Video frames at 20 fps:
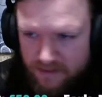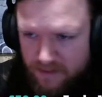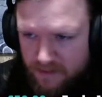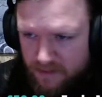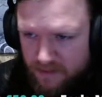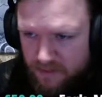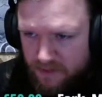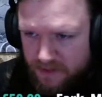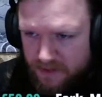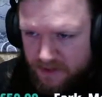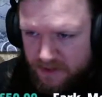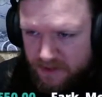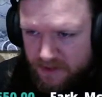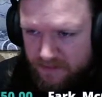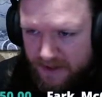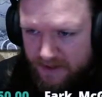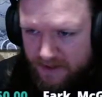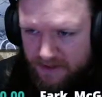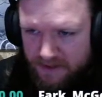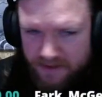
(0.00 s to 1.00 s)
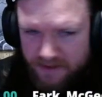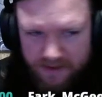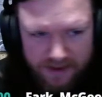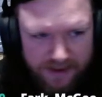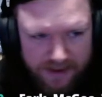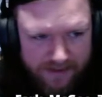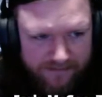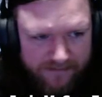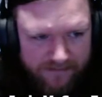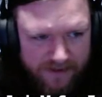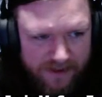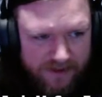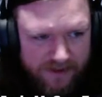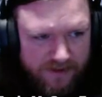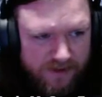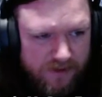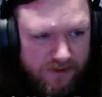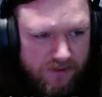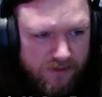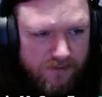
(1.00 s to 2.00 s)
which can be added to that fleet,
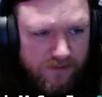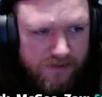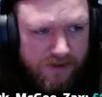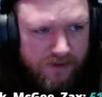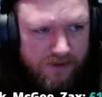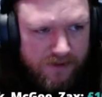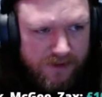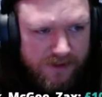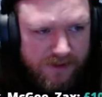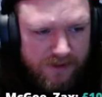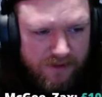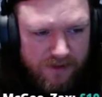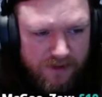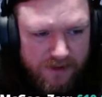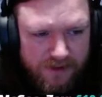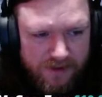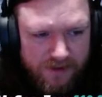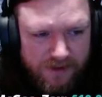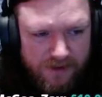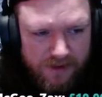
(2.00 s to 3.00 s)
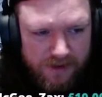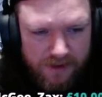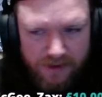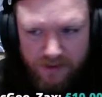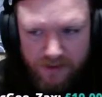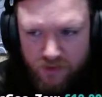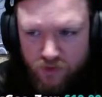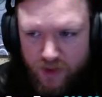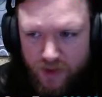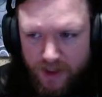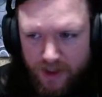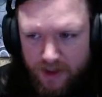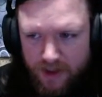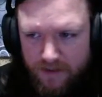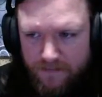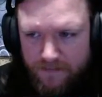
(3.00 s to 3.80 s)
because these guys are still in training.